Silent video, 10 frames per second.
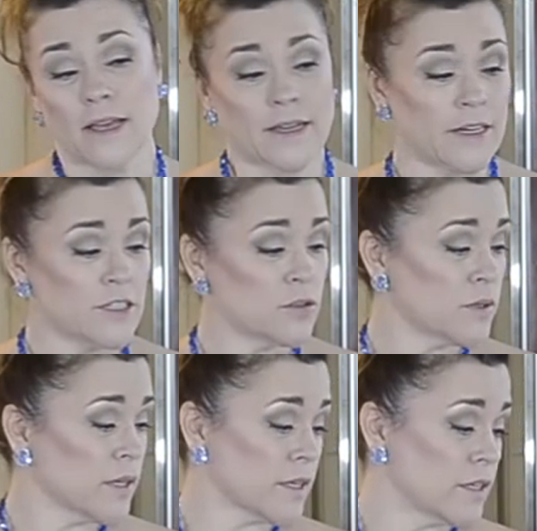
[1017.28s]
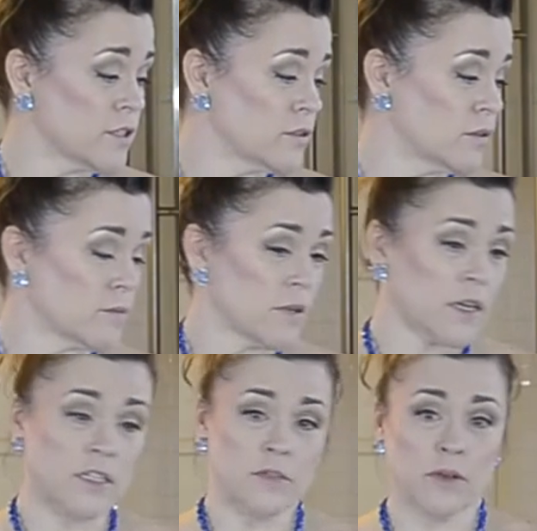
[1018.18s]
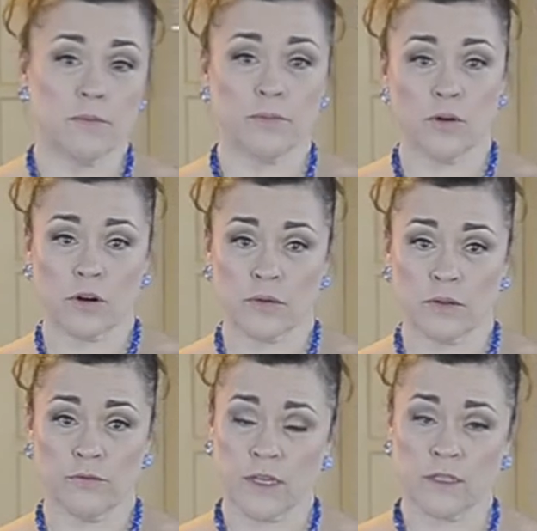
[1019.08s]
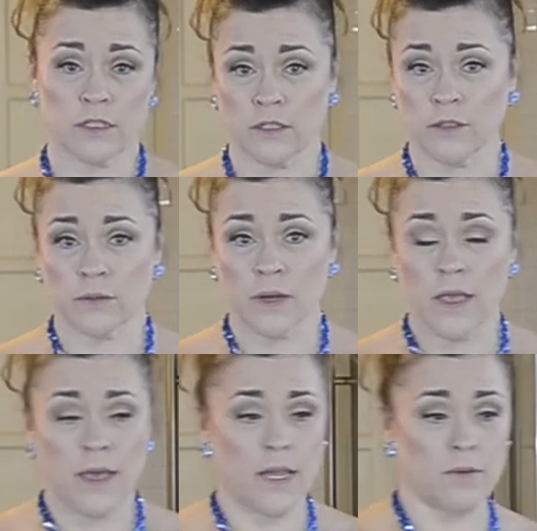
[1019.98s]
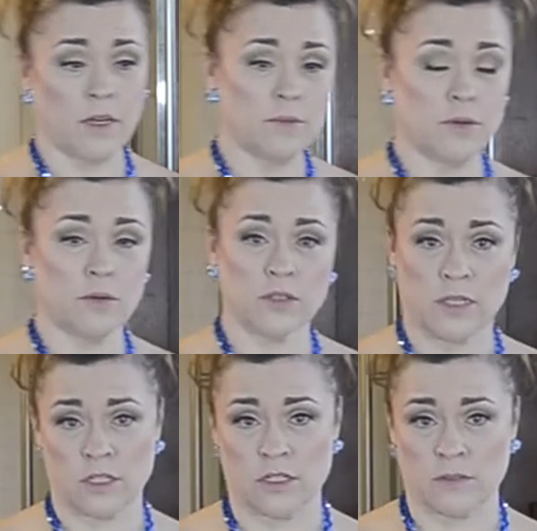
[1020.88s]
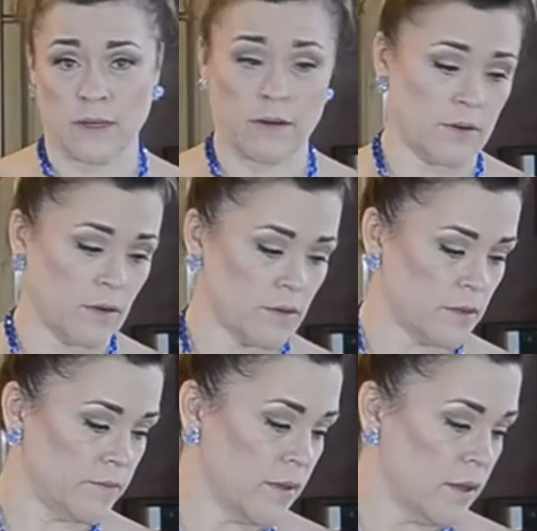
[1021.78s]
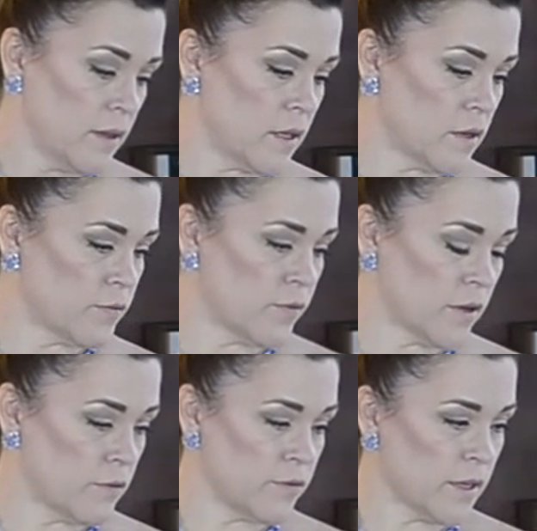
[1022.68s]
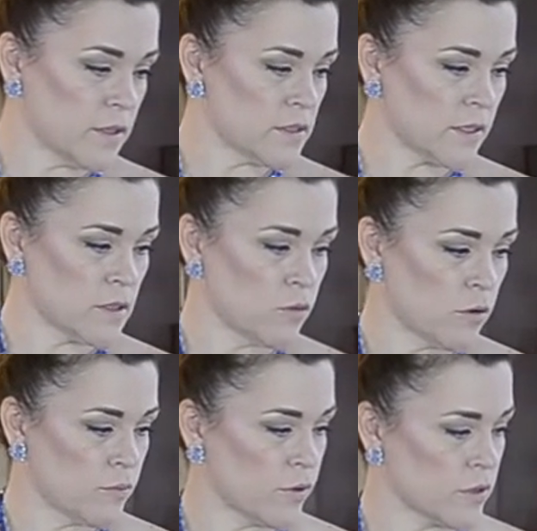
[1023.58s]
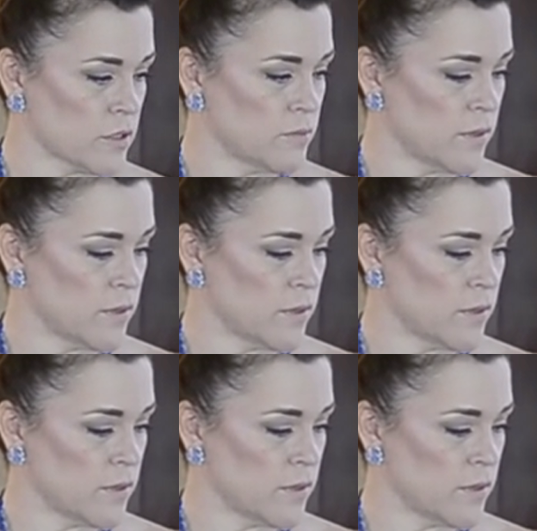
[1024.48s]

I gotta do what I gotta do. I'm not gonna spell pork with a fucking Q, and I'm not gonna put quotations around it. And if vegans think it's more important to